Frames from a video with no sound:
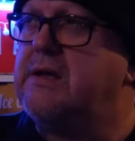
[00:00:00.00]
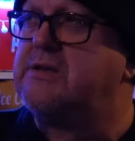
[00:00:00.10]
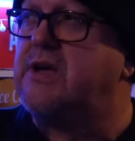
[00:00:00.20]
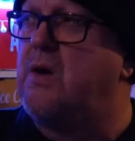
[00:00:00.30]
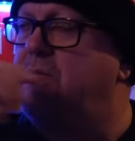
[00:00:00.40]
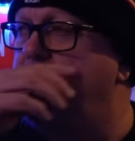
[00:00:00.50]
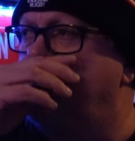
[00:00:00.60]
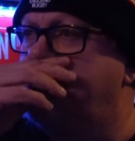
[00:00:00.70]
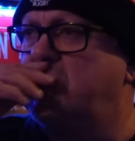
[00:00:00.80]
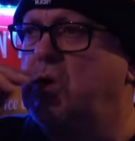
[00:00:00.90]
So I've
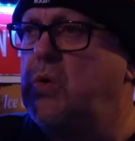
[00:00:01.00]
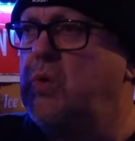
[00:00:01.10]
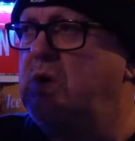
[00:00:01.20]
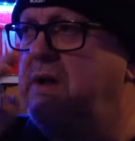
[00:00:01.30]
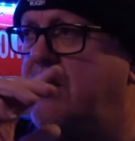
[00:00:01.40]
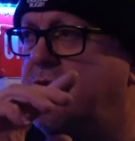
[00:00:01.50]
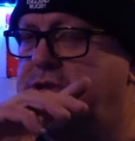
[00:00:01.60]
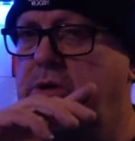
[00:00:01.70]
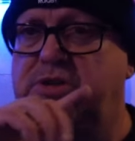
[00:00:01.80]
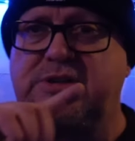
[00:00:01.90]
got two, yeah, I've got
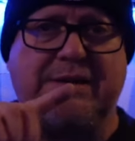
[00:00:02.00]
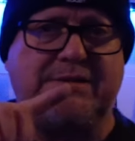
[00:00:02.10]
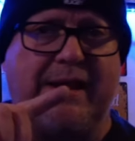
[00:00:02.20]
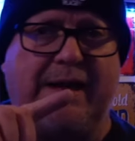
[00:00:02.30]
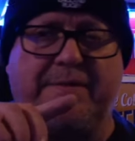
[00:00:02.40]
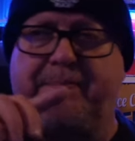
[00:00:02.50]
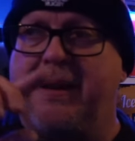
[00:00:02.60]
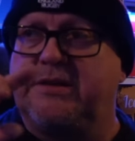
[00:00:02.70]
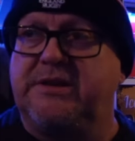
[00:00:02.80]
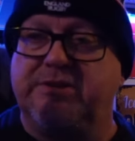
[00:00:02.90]
two sets now
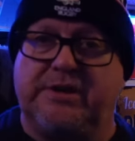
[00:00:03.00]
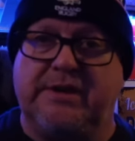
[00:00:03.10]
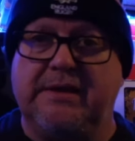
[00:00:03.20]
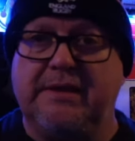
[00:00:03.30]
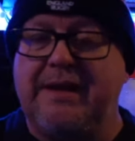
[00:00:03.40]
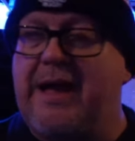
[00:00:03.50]
plugged into the